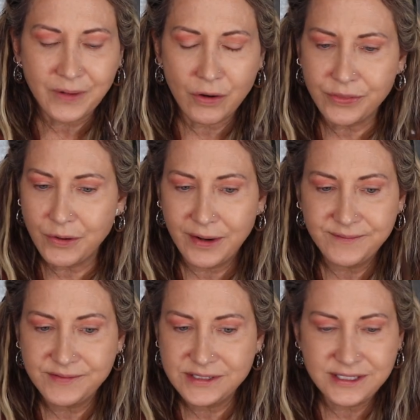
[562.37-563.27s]
Although
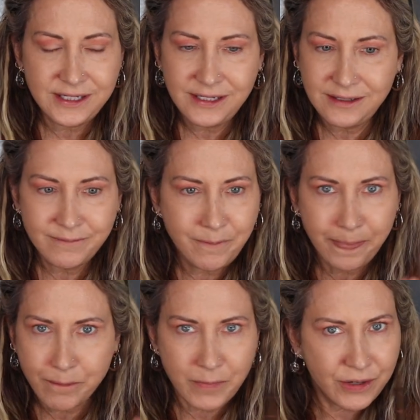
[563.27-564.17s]
I've seen
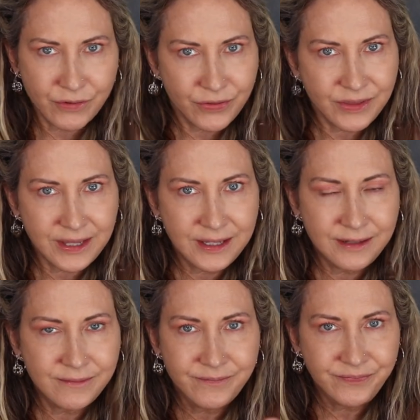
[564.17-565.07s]
micro
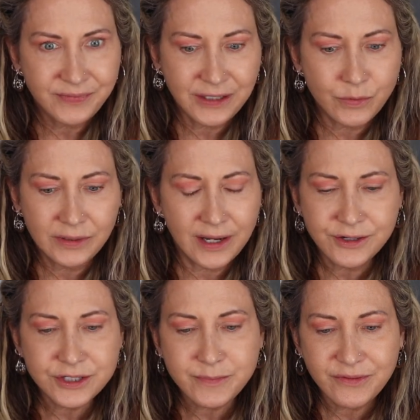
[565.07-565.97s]
thin liquid
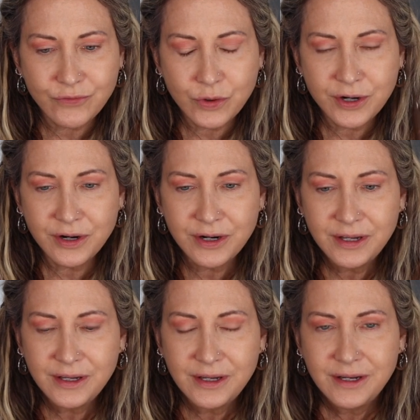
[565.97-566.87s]
liners before,
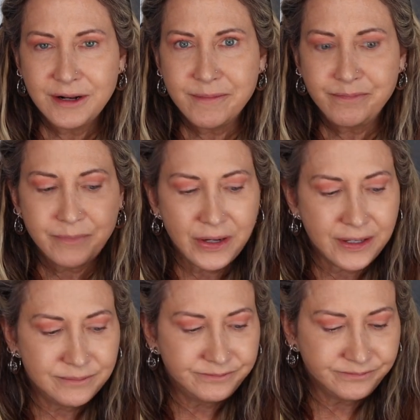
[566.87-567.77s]

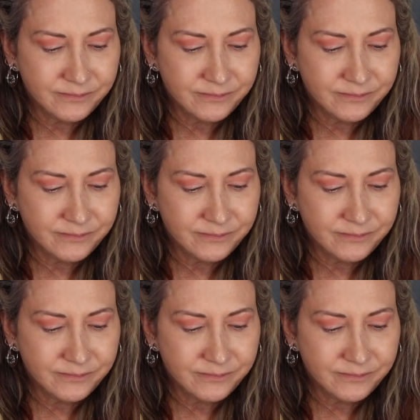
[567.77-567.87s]
and